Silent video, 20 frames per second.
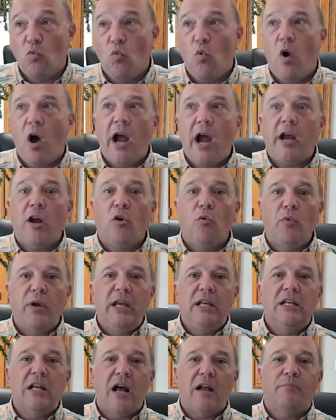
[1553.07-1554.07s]
Why are
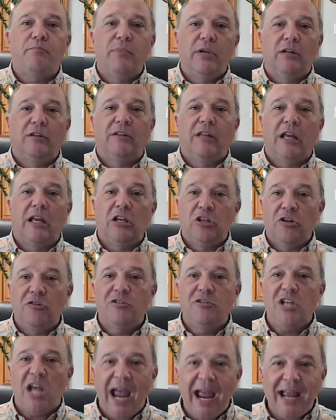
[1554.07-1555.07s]
we not building
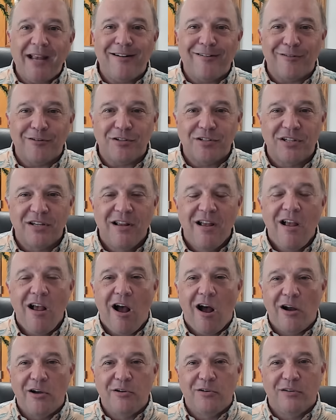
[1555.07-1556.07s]
new tankers
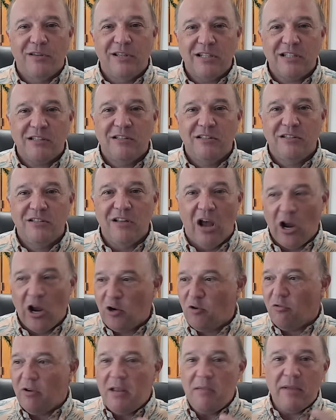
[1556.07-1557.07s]
under this
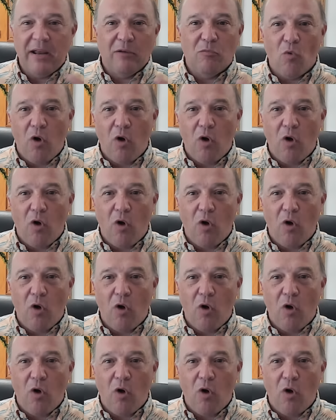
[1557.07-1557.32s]
agreement.